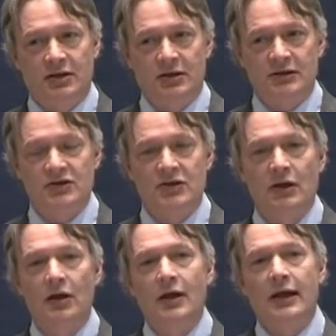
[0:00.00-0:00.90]
to
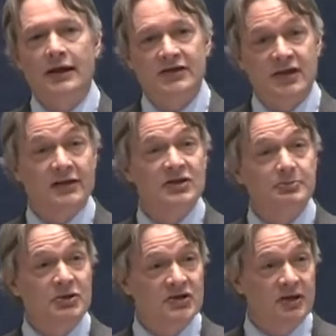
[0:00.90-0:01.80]
this. It says
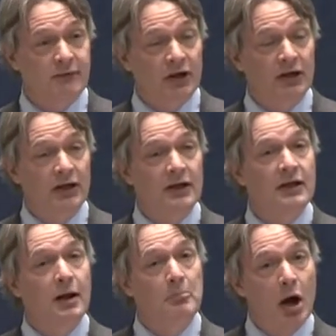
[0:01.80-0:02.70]
specifically
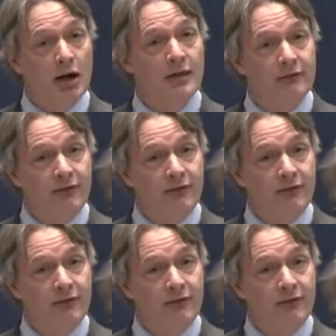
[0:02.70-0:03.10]
that among the